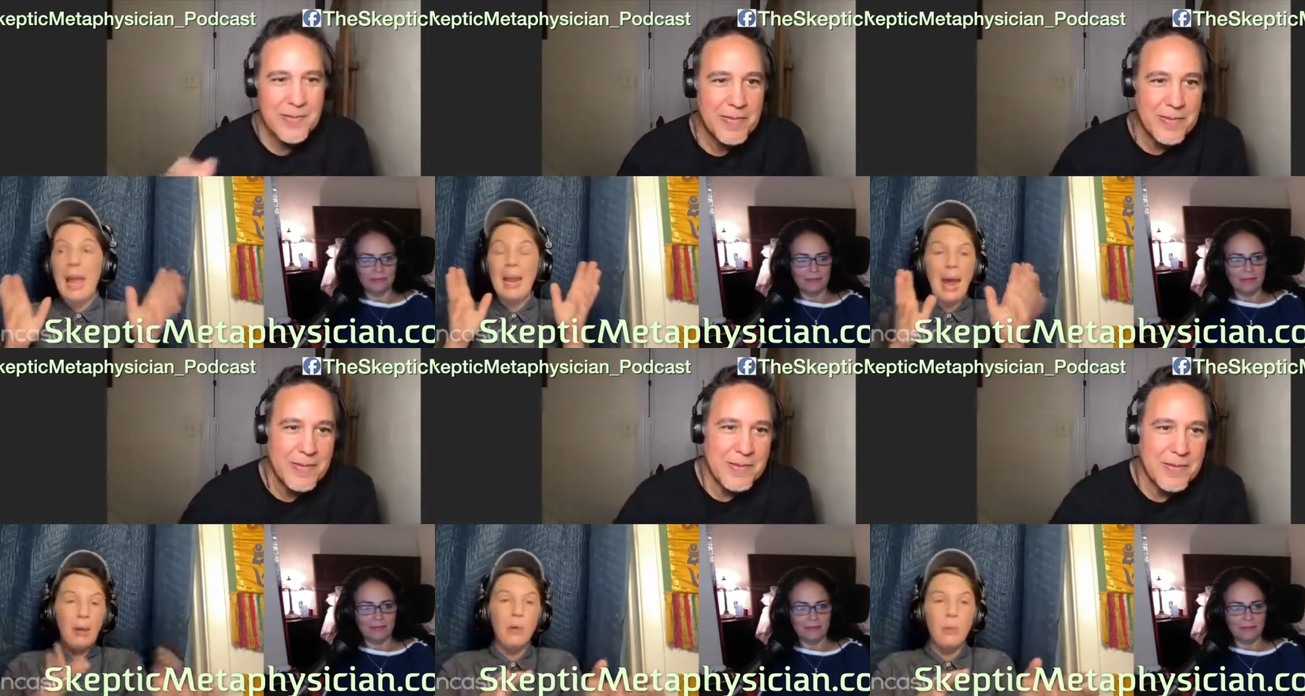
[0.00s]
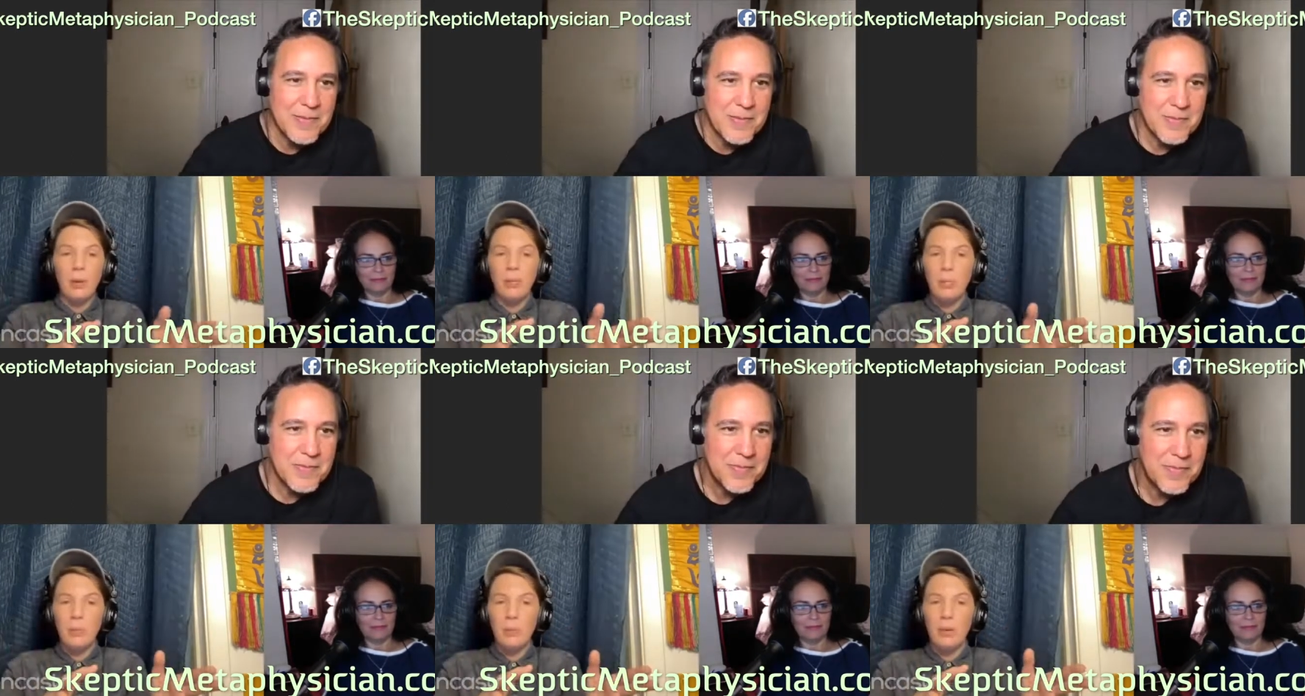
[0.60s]
Speaker 1: And I don't know about
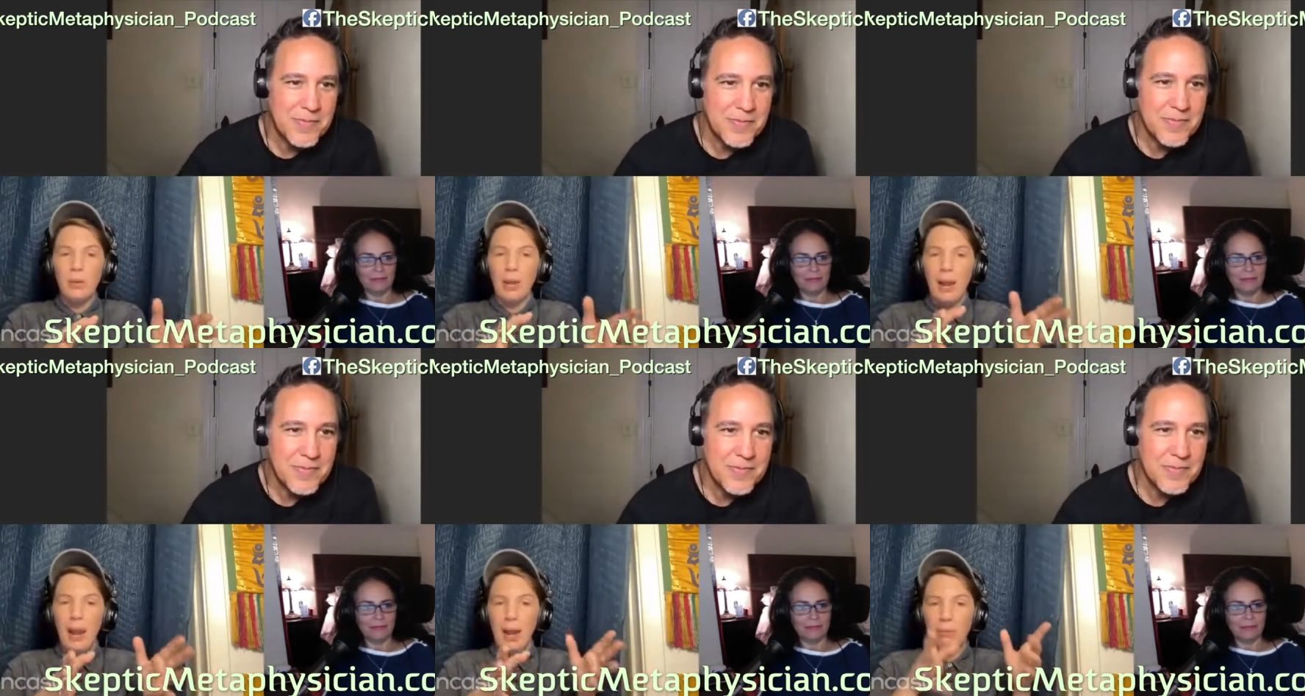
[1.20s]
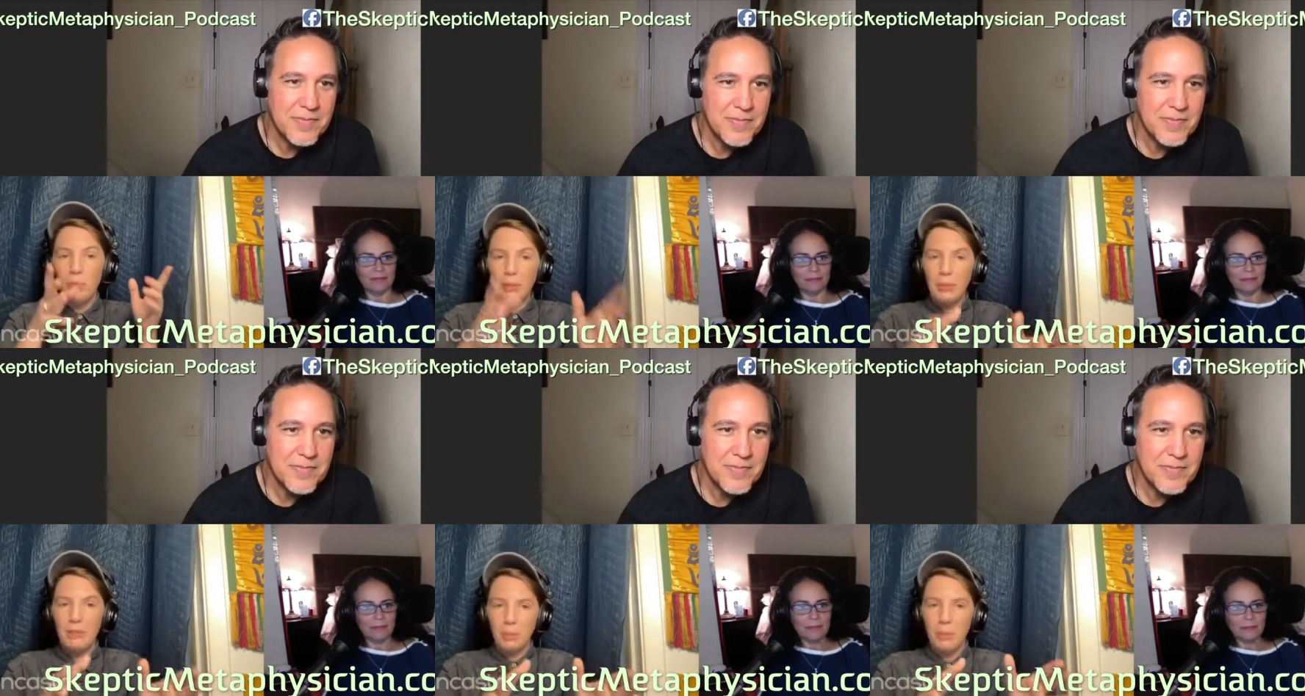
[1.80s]
you, Will, and, and I
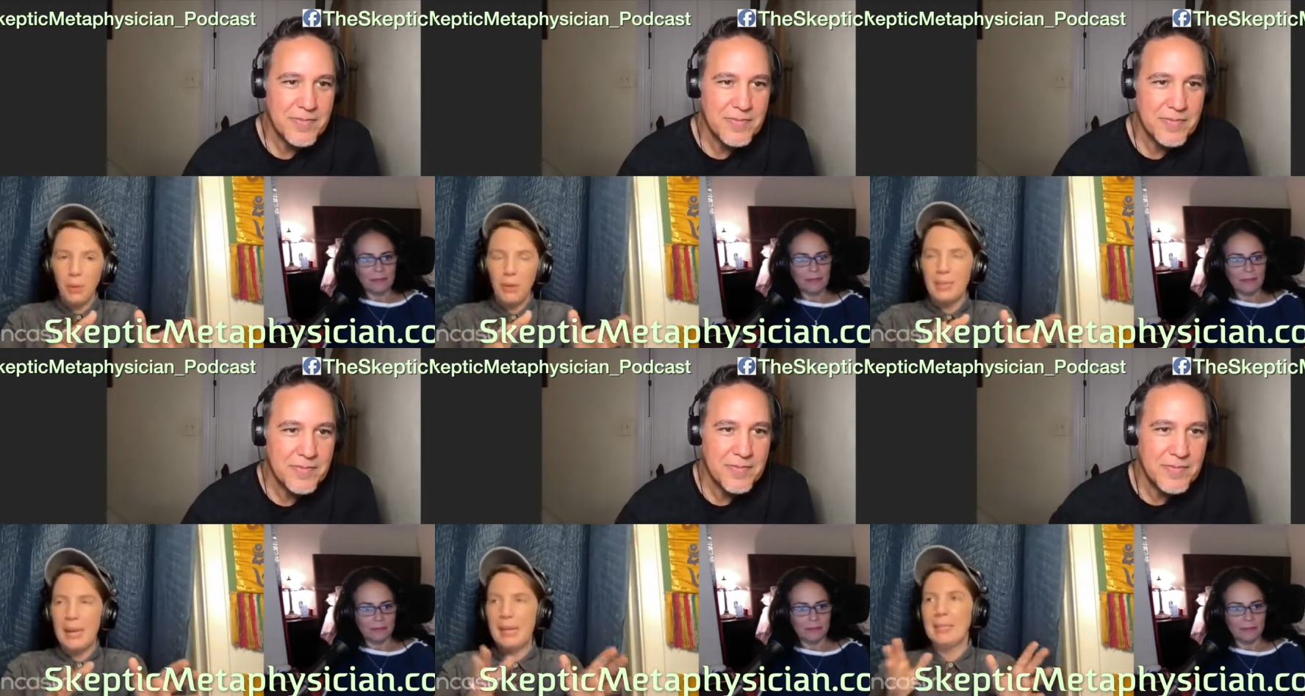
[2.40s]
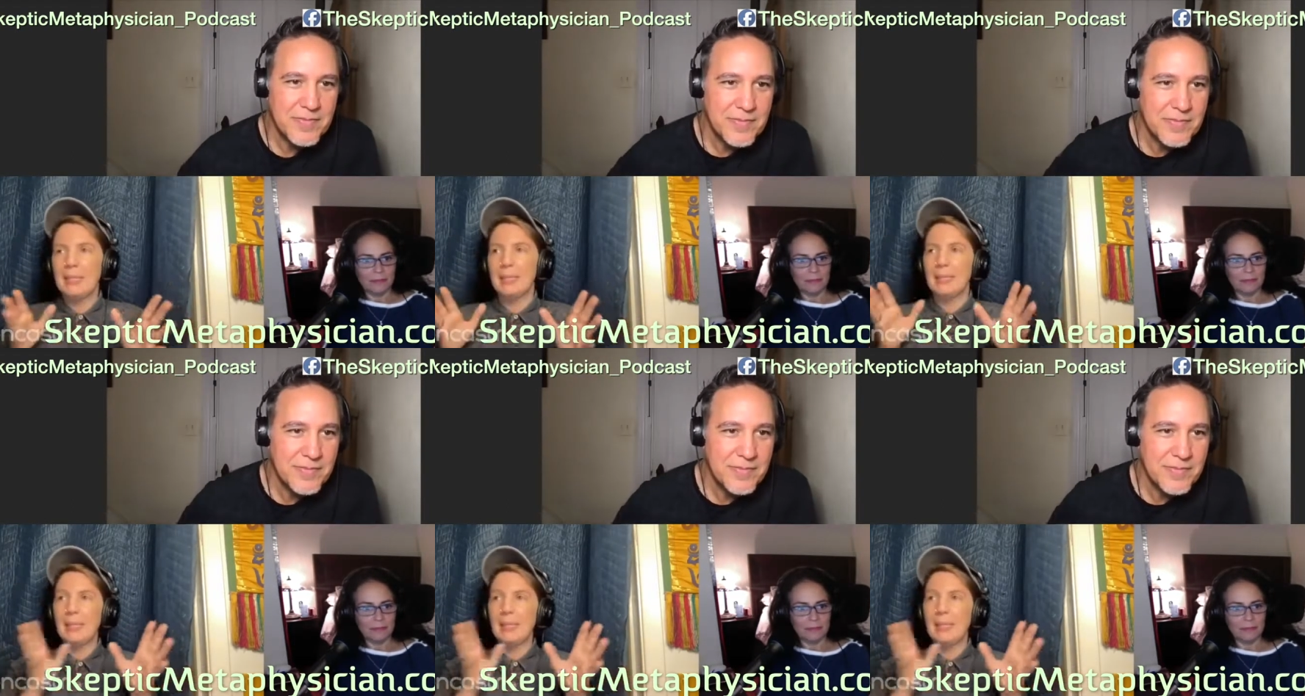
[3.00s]
really, really wanted to ask this.